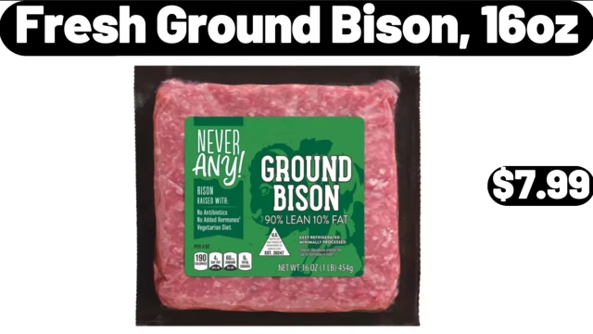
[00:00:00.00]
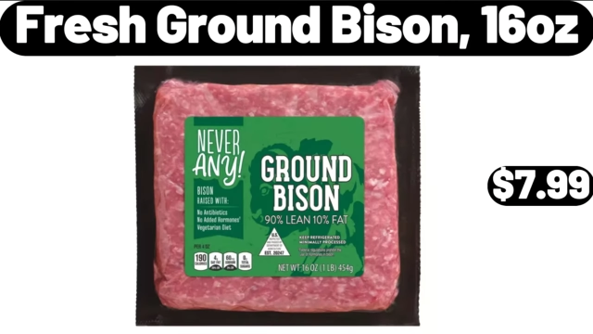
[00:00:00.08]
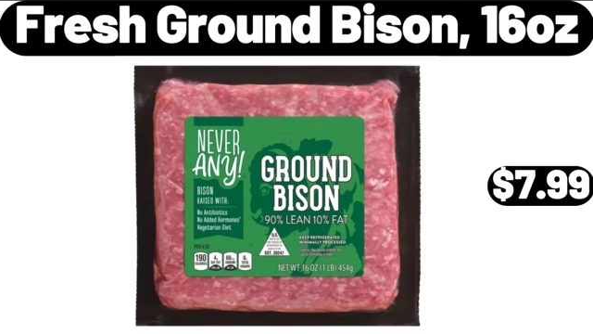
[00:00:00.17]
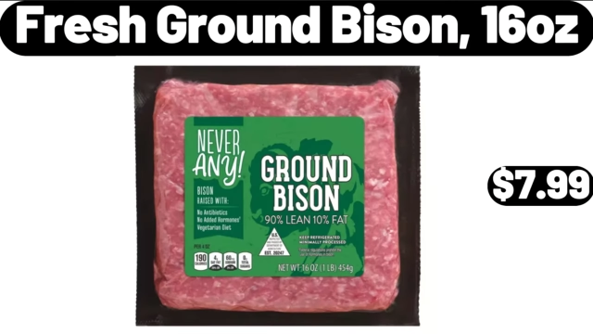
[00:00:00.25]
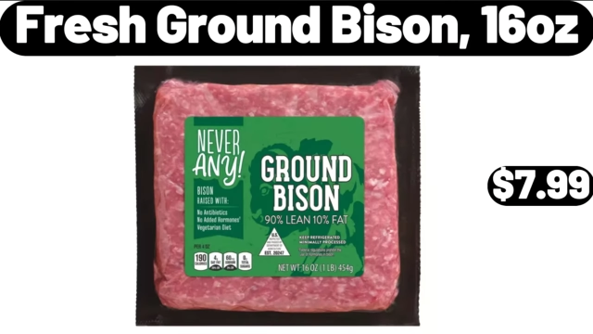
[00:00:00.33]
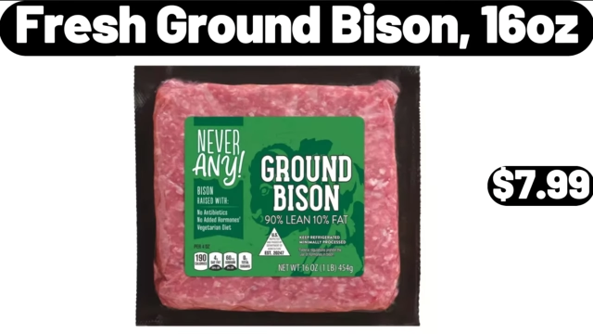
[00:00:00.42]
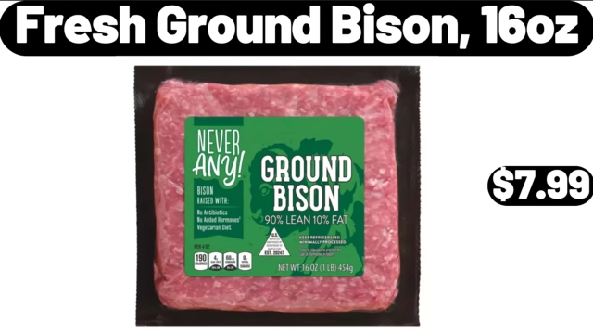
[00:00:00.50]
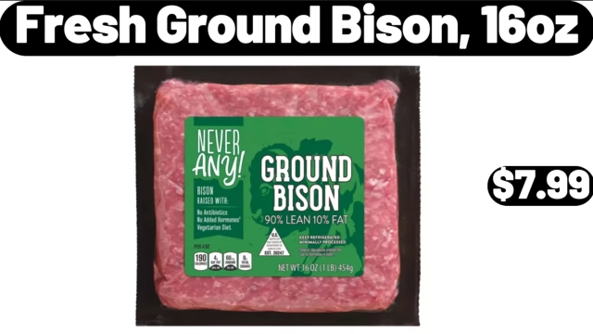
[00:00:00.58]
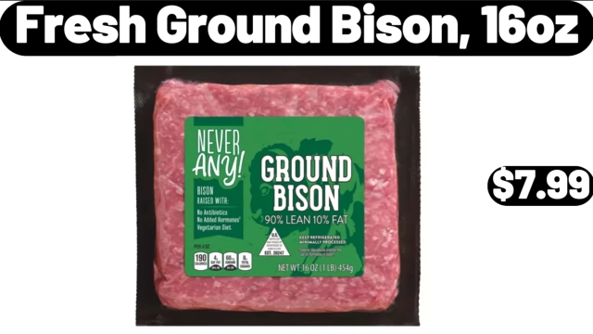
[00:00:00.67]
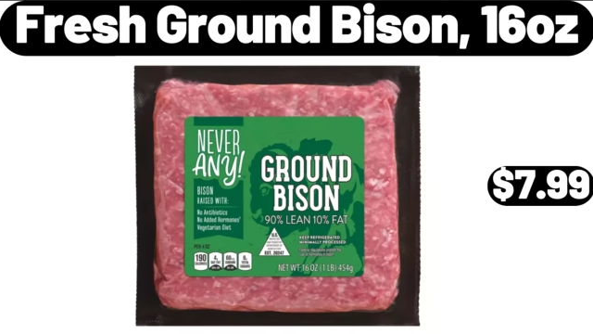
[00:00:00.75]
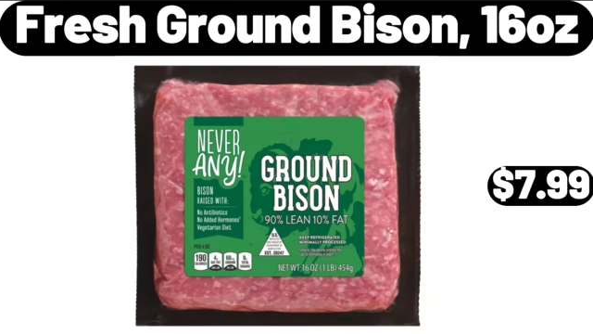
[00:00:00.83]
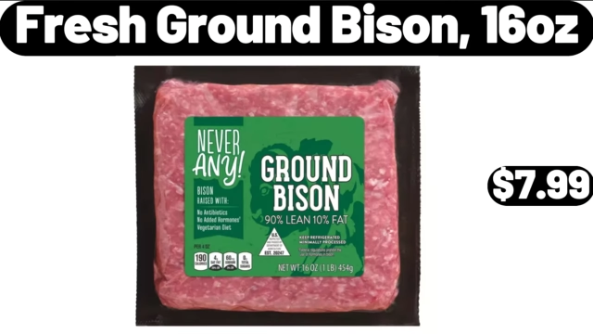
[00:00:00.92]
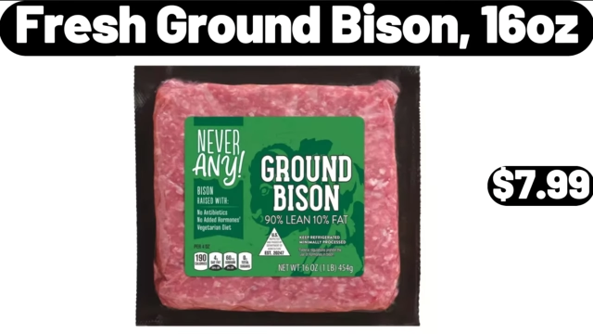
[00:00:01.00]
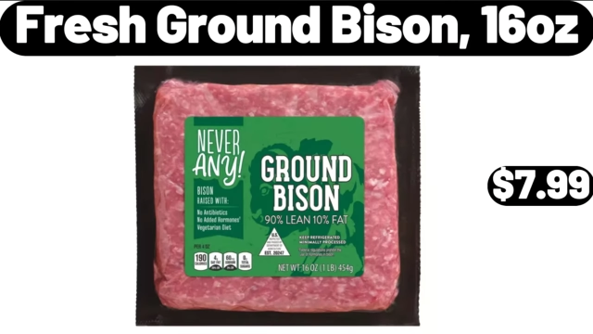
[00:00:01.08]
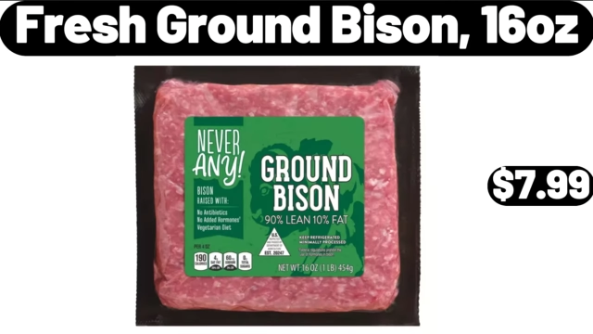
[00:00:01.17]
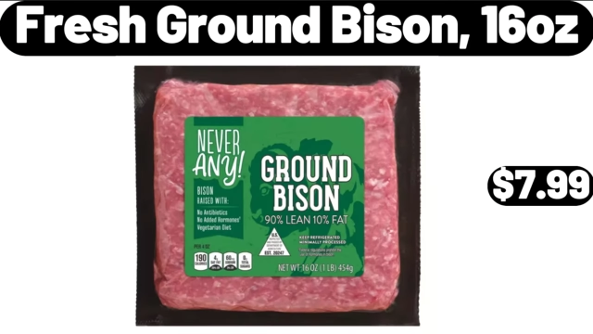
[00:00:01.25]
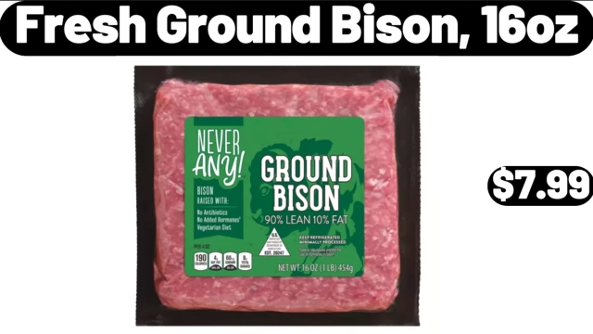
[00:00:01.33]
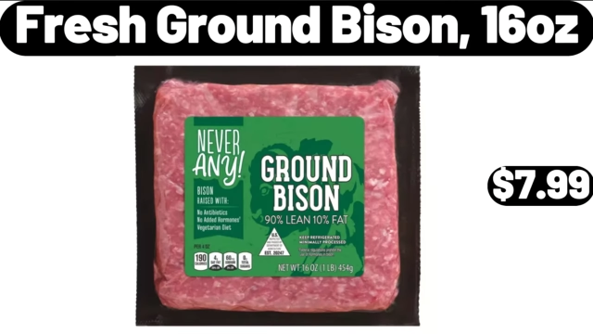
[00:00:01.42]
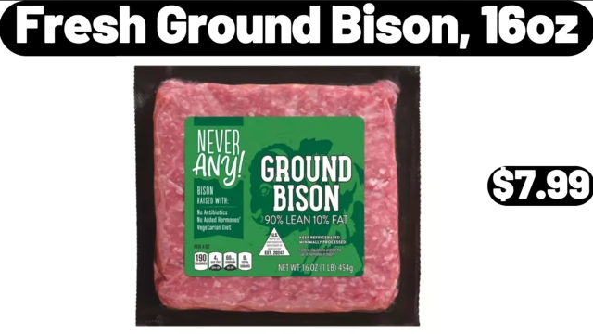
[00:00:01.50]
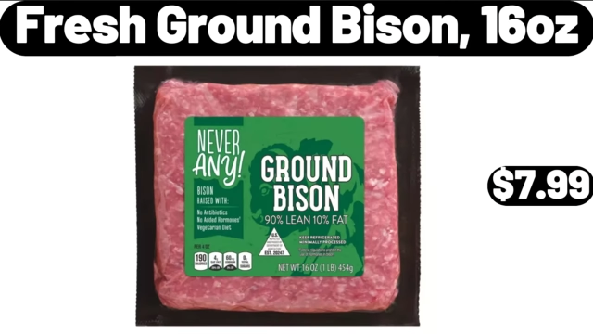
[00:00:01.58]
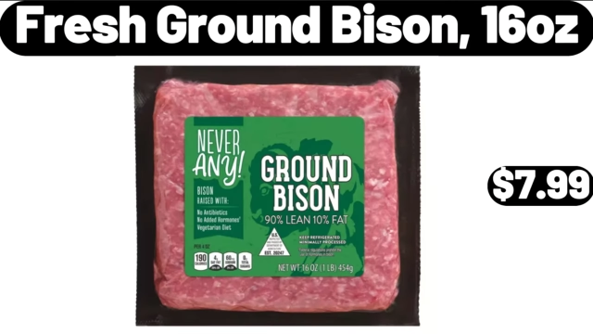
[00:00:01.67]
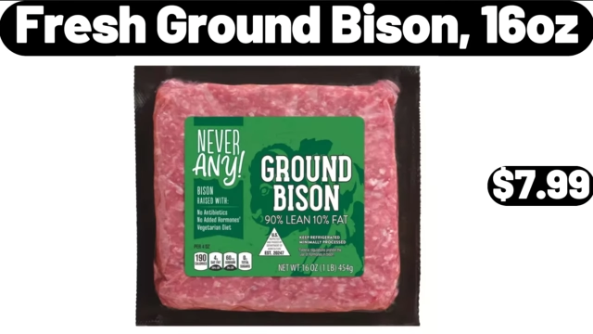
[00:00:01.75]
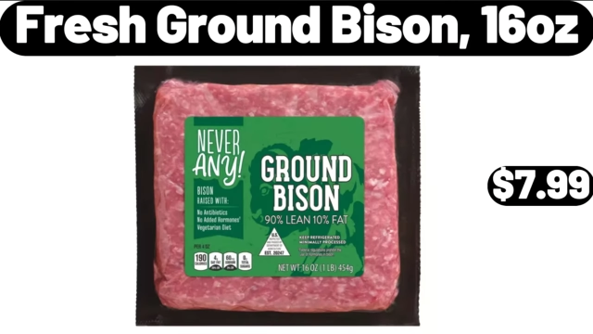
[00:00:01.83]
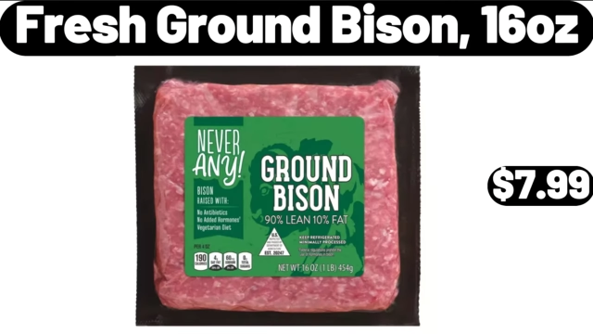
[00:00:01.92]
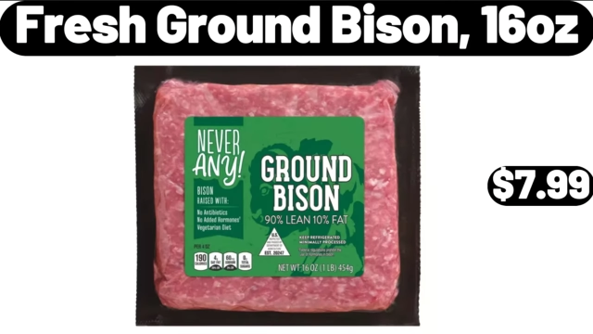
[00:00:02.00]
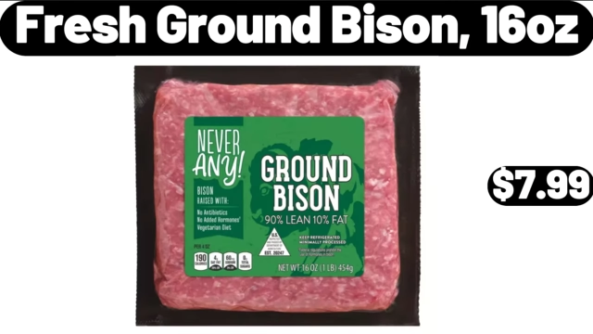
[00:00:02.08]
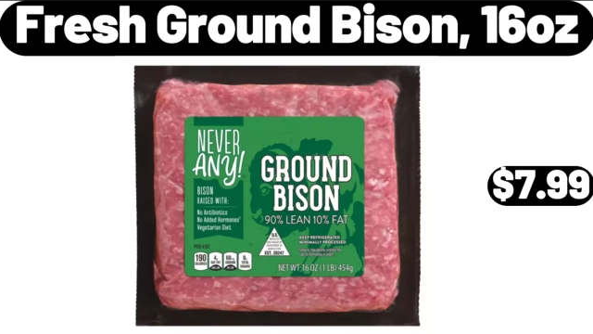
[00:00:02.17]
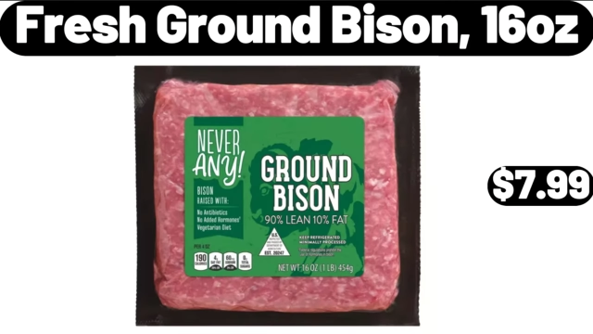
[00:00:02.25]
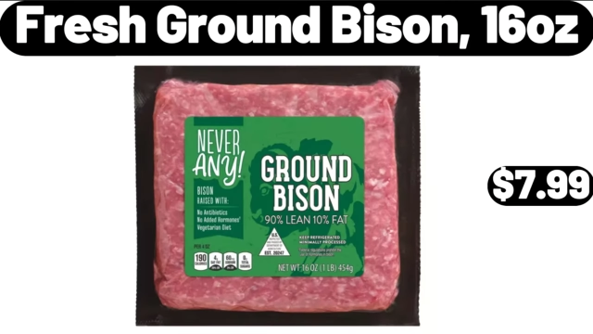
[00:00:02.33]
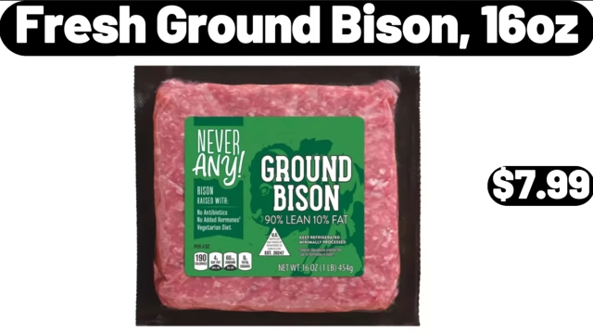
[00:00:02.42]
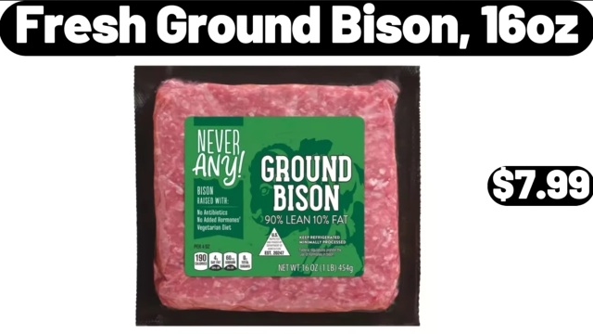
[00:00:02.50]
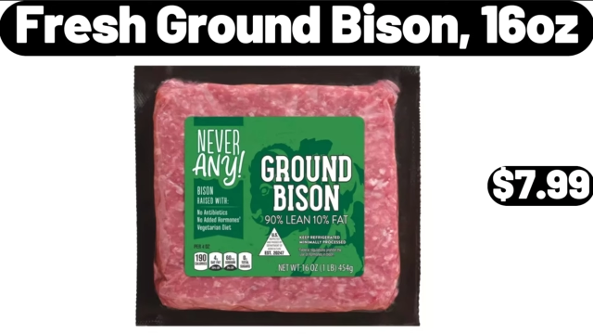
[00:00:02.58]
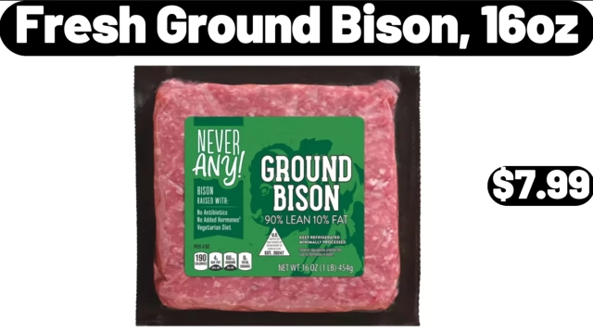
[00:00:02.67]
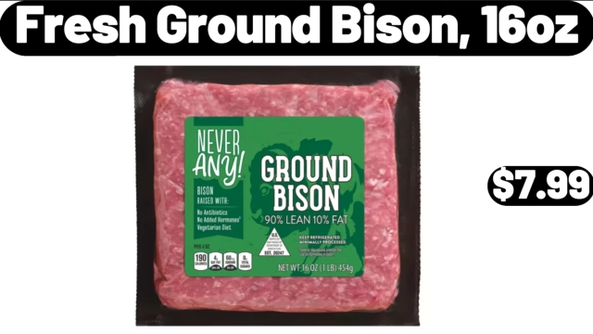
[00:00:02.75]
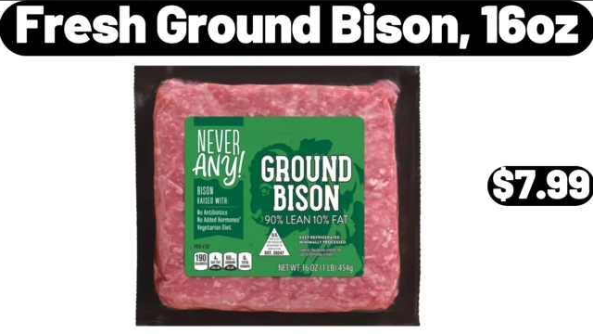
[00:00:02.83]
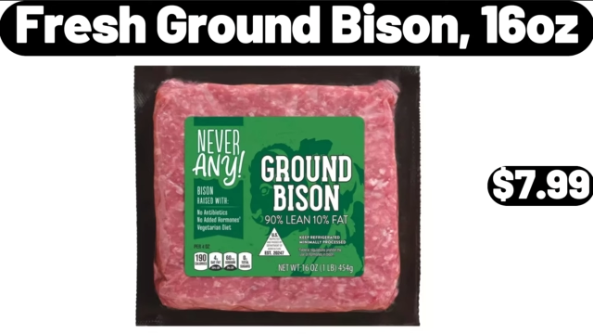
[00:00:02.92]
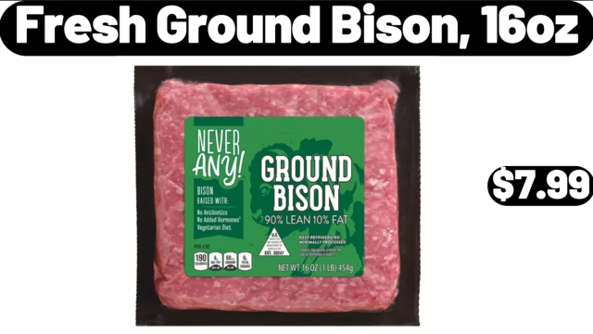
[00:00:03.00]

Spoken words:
[unreadable: no face in view]